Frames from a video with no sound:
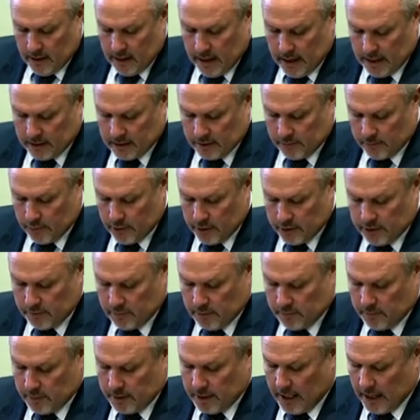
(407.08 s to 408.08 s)
As
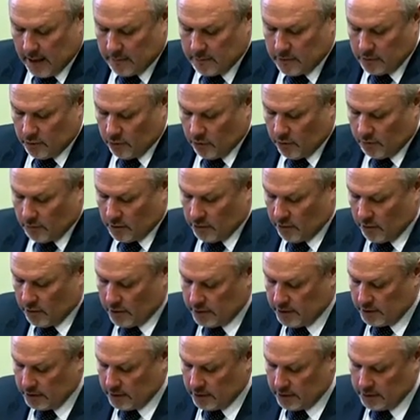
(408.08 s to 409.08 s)
imprisonment becomes
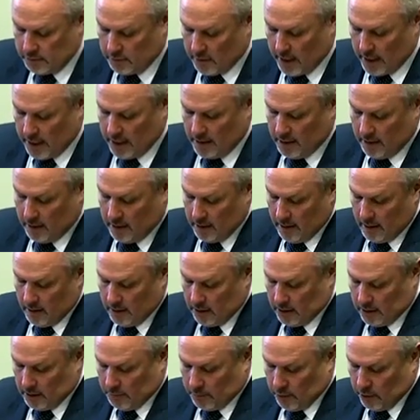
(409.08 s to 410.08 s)
normalised in this way,
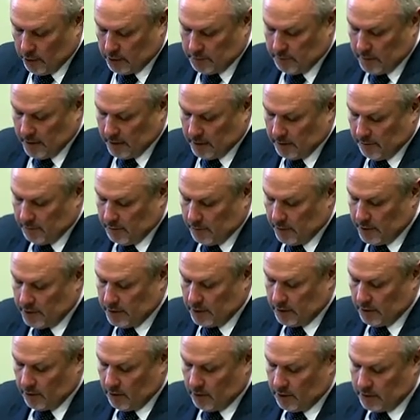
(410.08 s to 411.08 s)
the prospect of
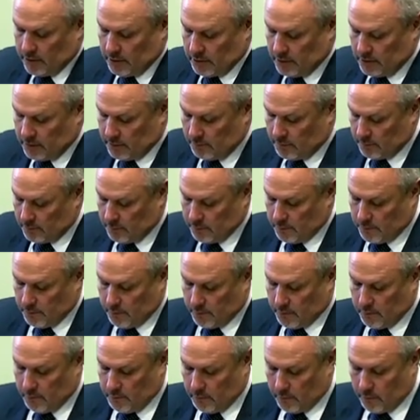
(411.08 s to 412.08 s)
prison loses
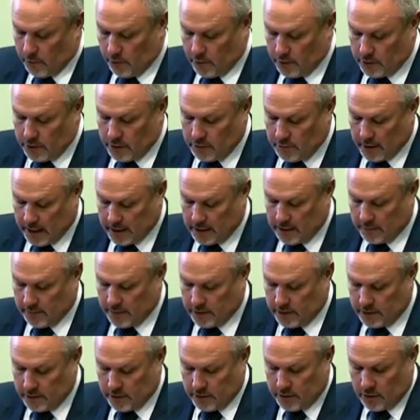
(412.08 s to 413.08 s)
much of
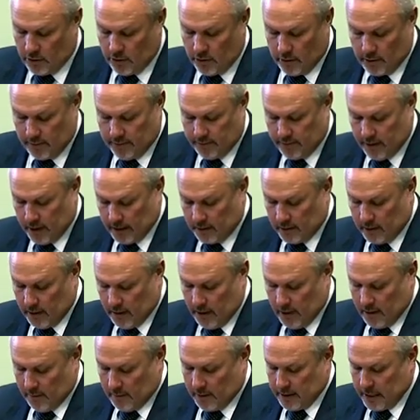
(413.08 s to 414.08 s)
its deterrent
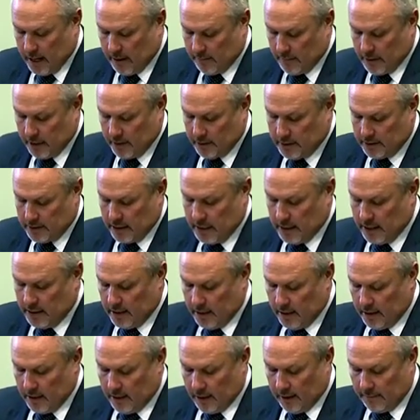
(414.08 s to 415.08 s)
effect, becoming instead
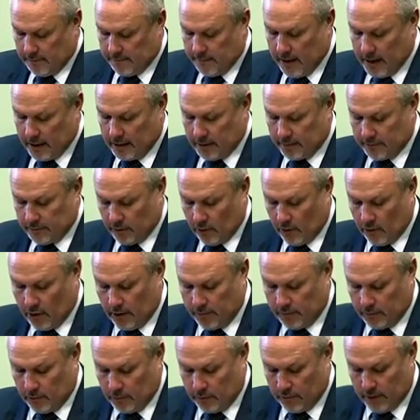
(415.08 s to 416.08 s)
a fact of
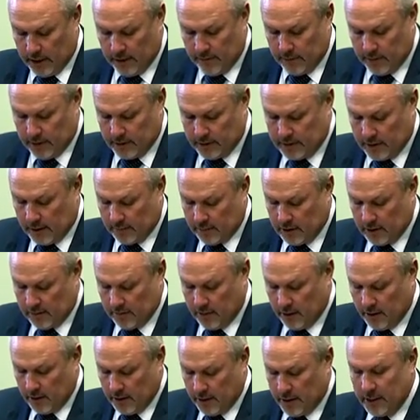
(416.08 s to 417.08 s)
life, or even in some
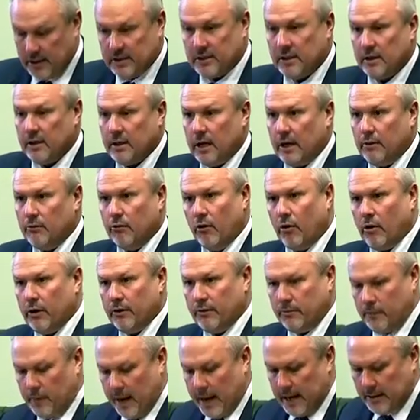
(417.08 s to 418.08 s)
communities, a
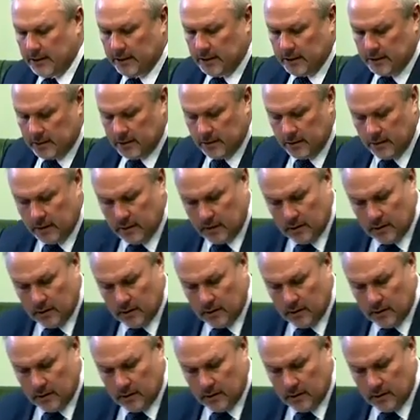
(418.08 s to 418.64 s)
rite of passage.